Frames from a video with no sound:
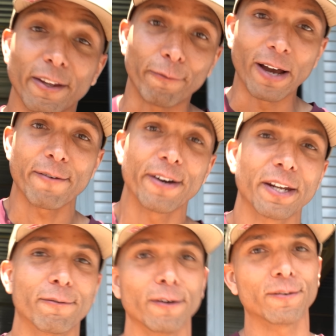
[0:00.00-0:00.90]
The
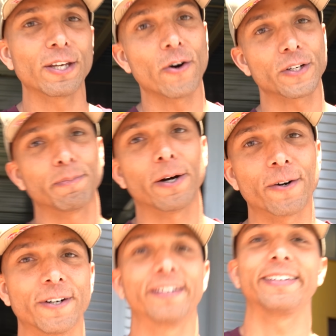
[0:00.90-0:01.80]
550
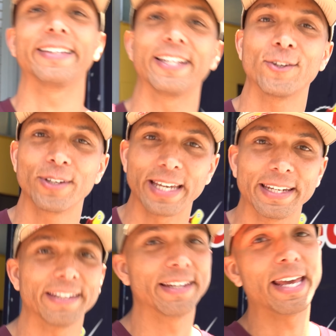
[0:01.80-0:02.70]
horsepower that you
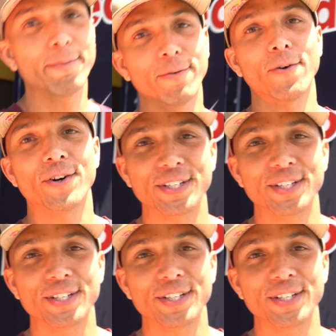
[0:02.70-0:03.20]
get in an M4